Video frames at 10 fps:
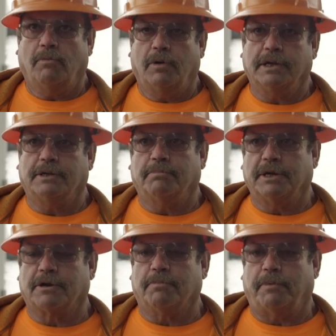One of the
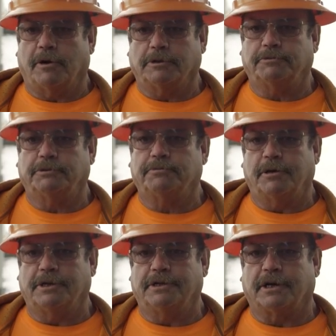bigger parts was
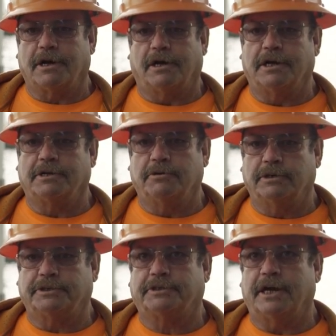running the
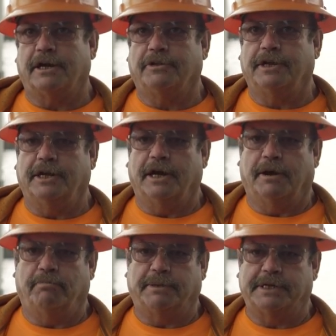conduits down
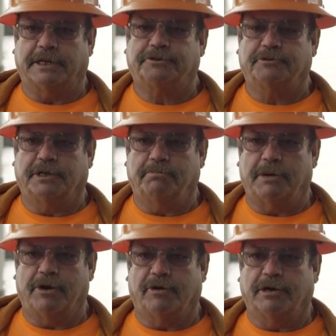the pedestrian
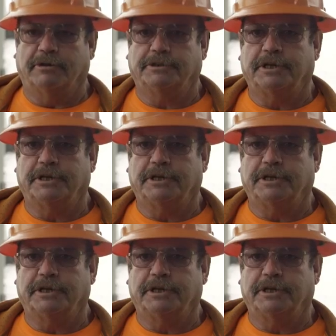barriers